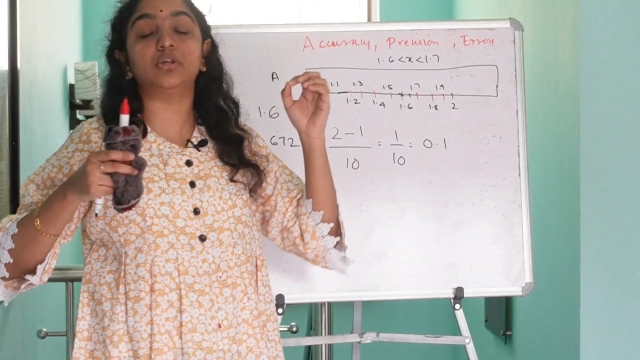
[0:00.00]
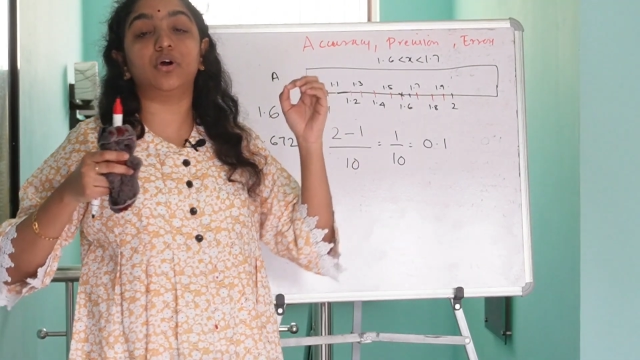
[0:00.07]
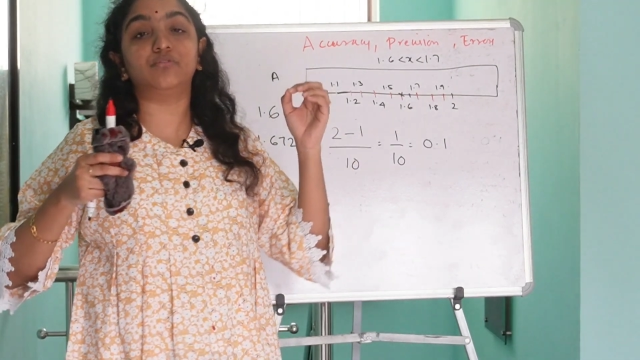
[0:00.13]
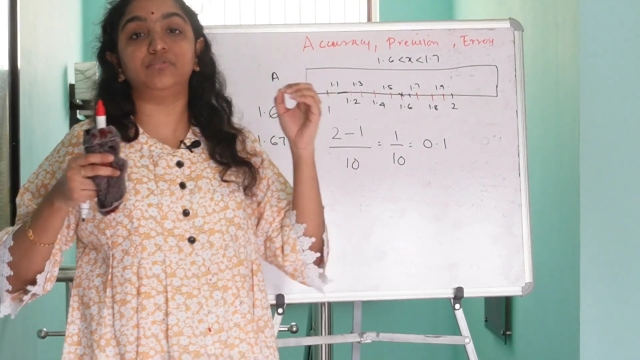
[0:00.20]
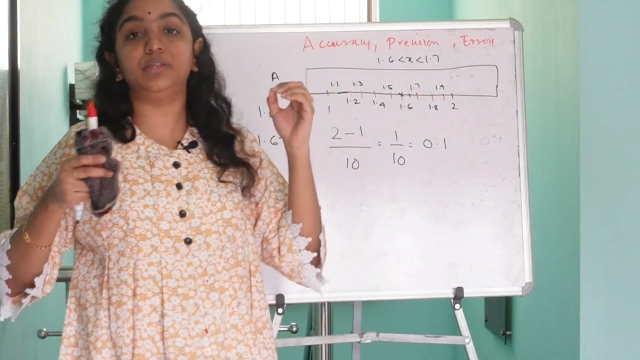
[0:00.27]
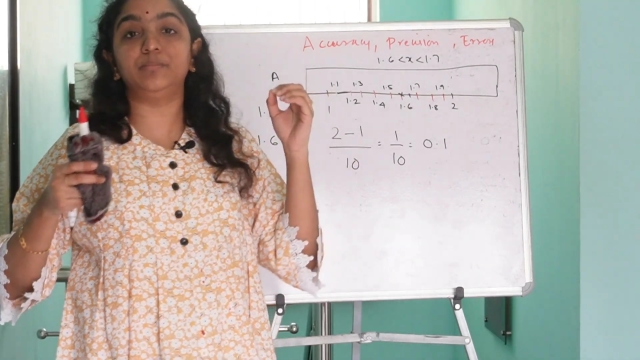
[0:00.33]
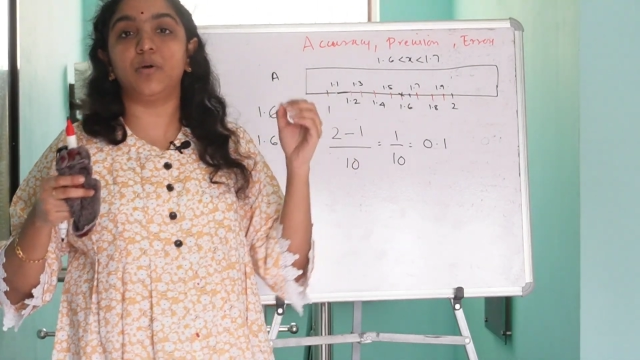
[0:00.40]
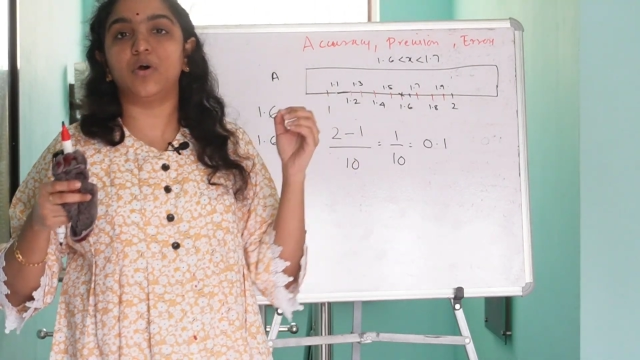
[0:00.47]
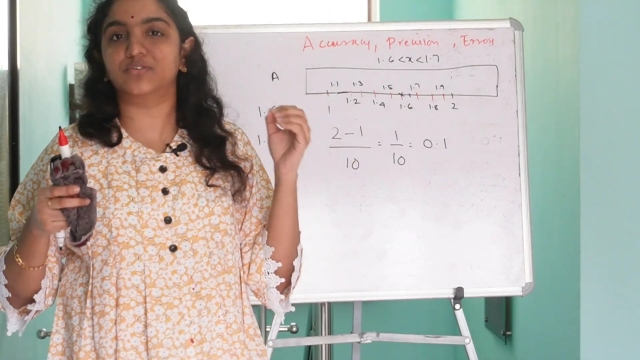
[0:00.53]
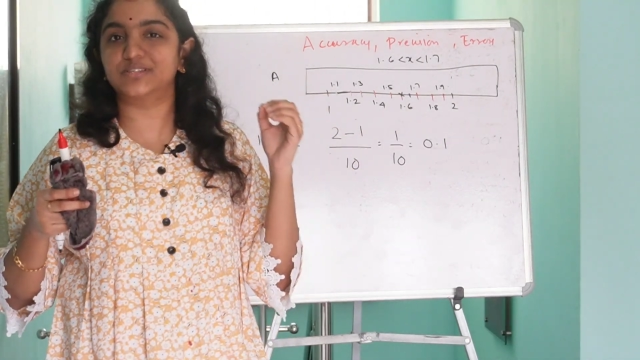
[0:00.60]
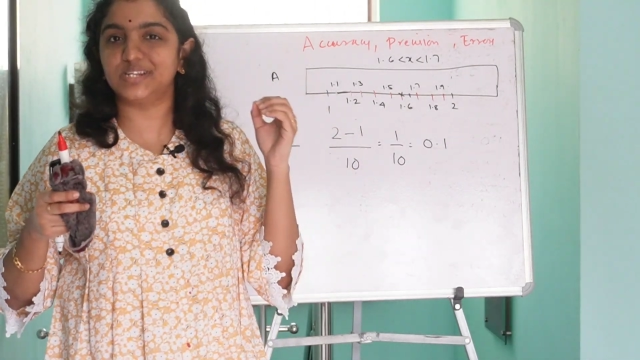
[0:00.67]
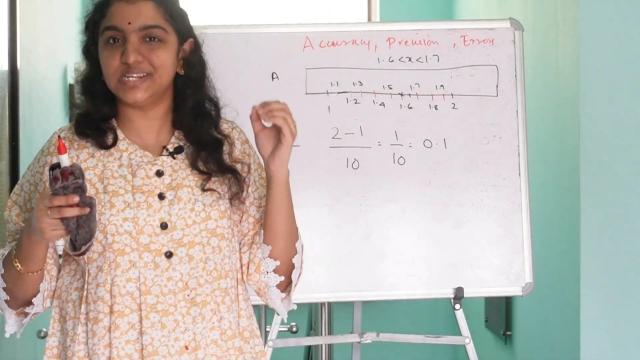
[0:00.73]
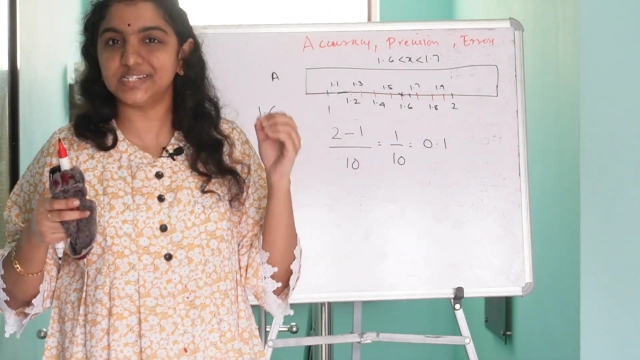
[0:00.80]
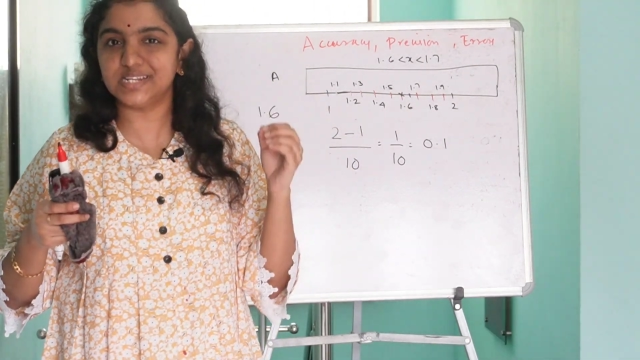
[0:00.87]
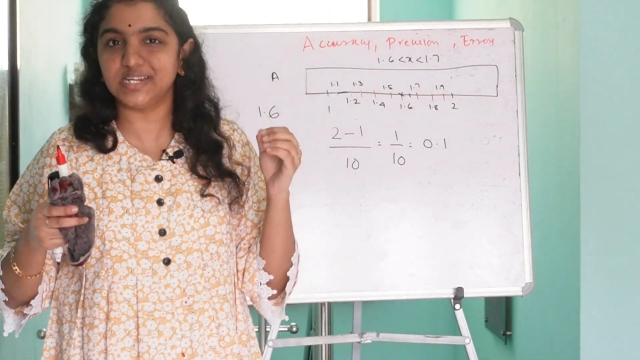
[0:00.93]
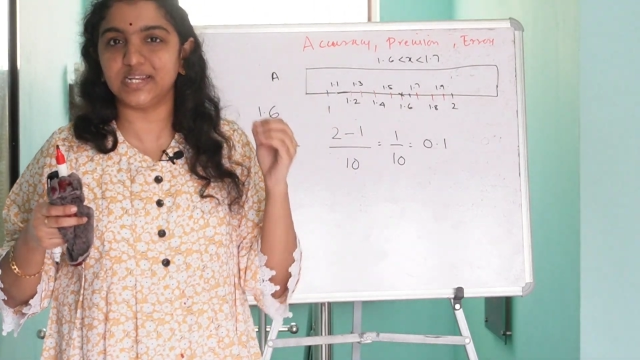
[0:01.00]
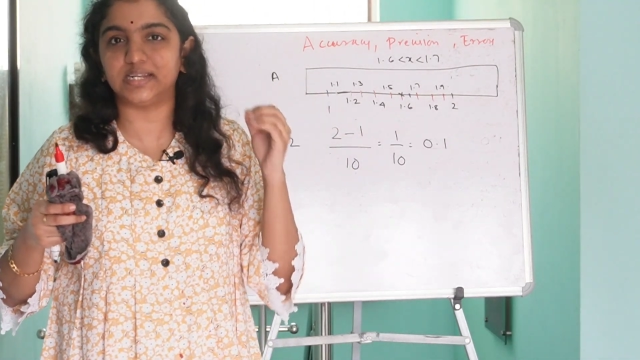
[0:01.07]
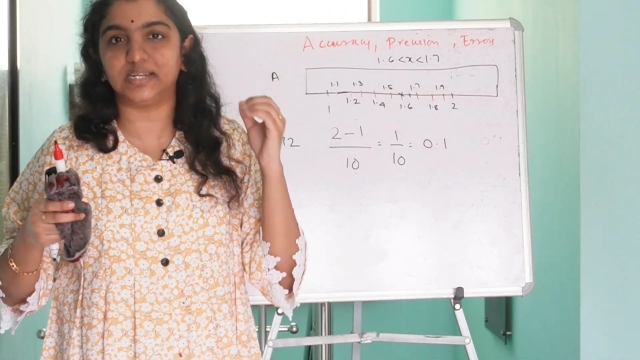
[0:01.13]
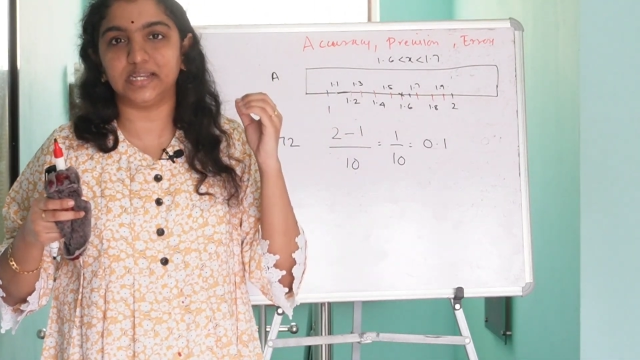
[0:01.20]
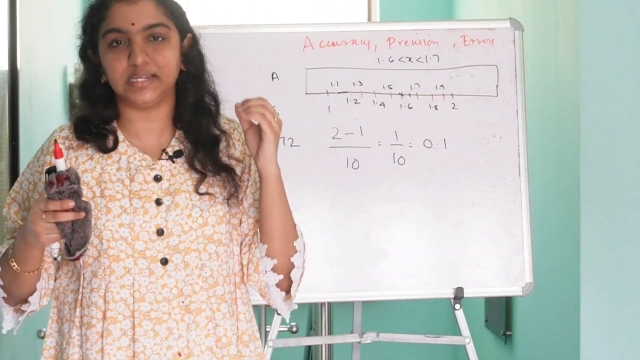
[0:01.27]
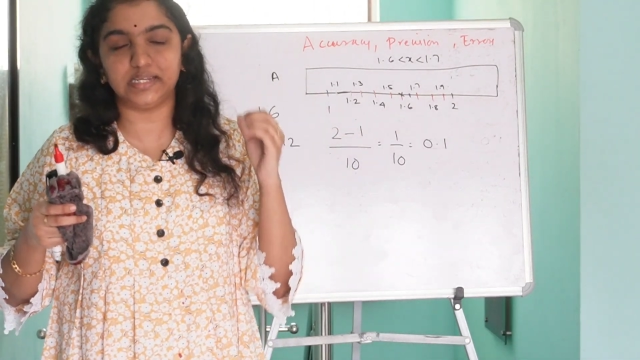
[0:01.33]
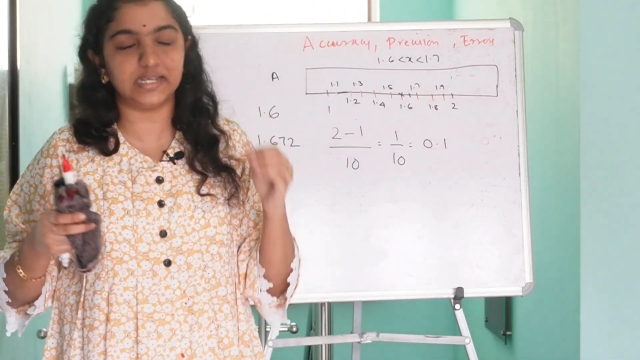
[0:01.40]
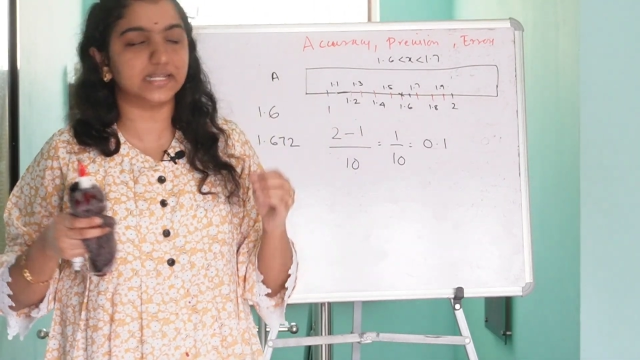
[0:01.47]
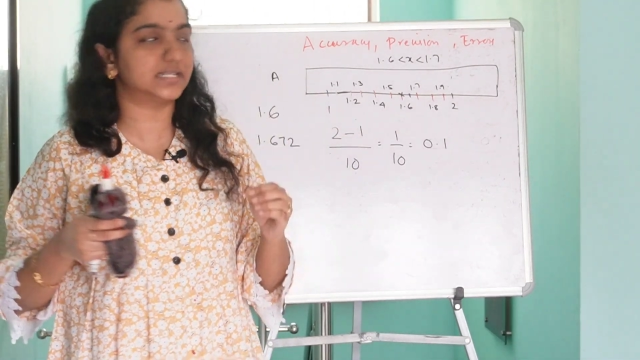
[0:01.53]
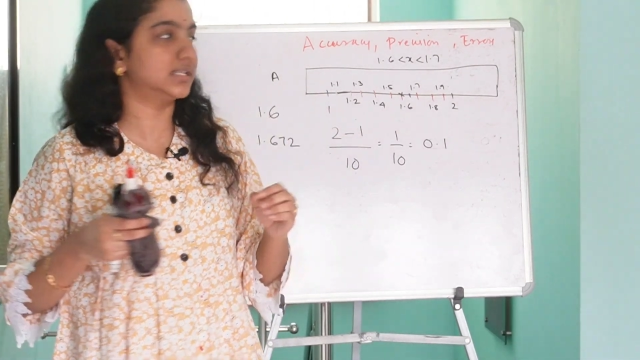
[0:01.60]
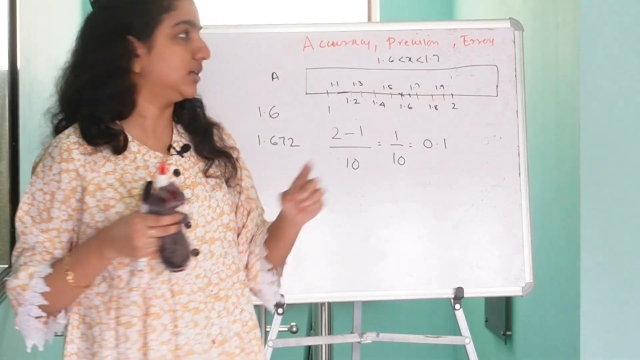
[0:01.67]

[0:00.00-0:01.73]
of the box, isn't it? Yes,